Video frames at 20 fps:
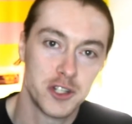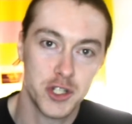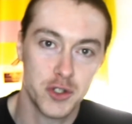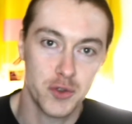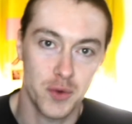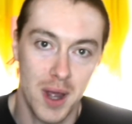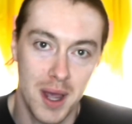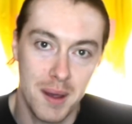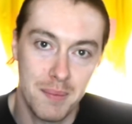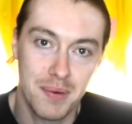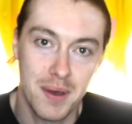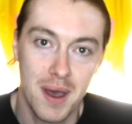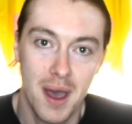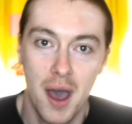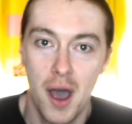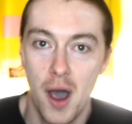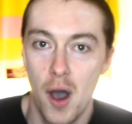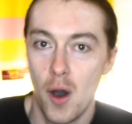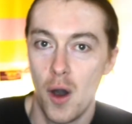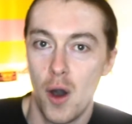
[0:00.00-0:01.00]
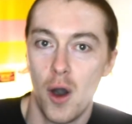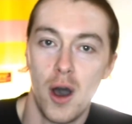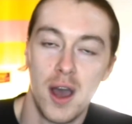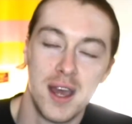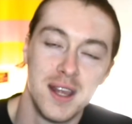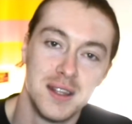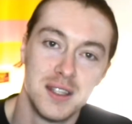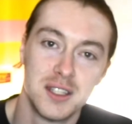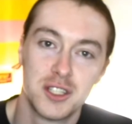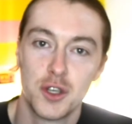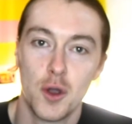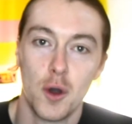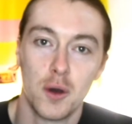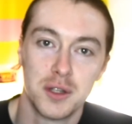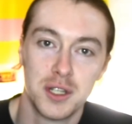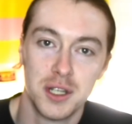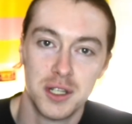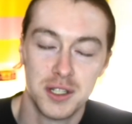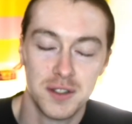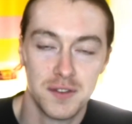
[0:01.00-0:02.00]
strip in
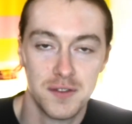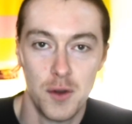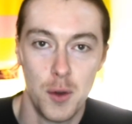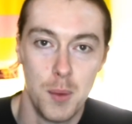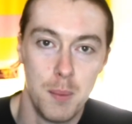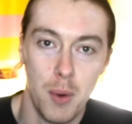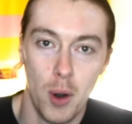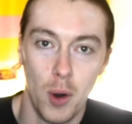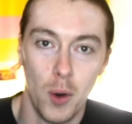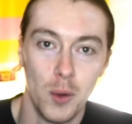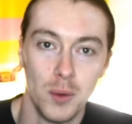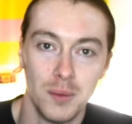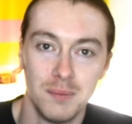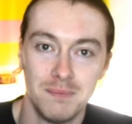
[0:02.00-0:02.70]
Scottish football.